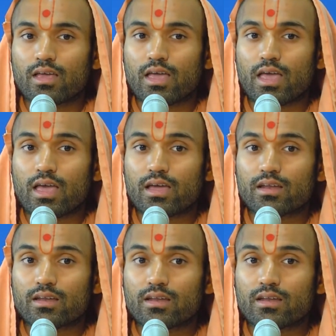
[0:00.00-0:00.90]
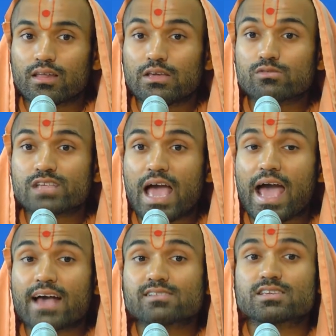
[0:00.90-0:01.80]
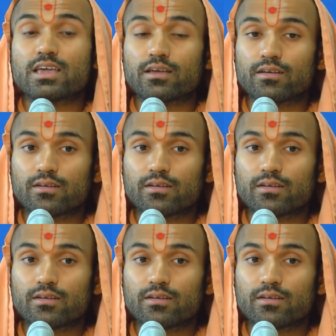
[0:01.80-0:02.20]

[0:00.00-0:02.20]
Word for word: and he was asking